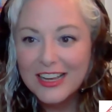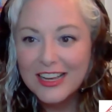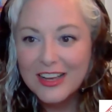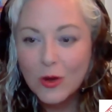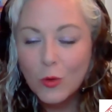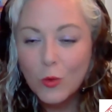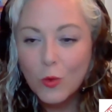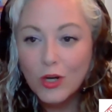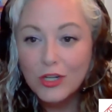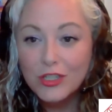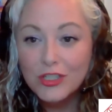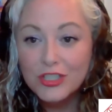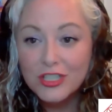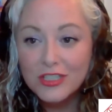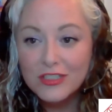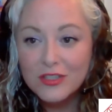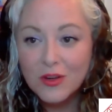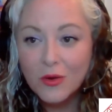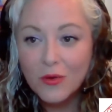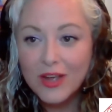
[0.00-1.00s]
or
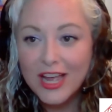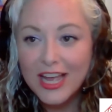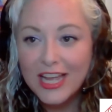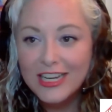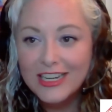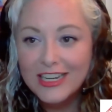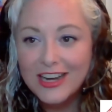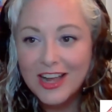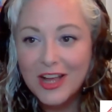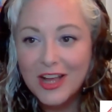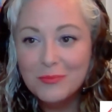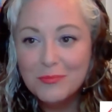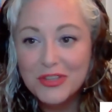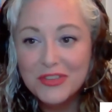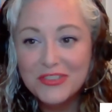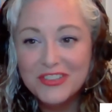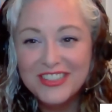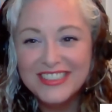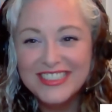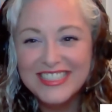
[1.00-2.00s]
just go ahead and
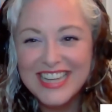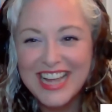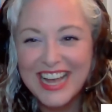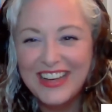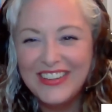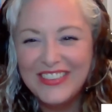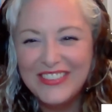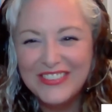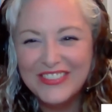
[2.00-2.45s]
unmute yourself.